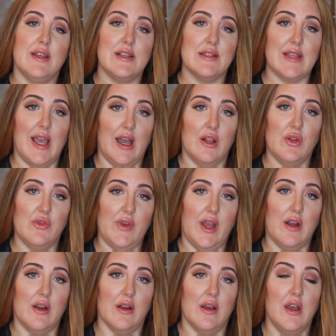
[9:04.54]
is aloe
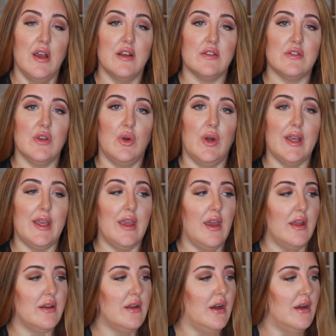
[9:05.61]
vera. So,
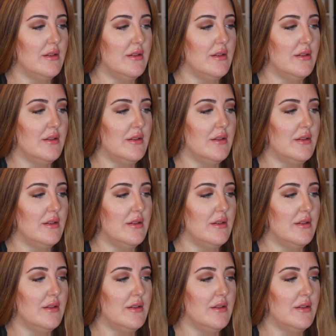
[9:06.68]
again,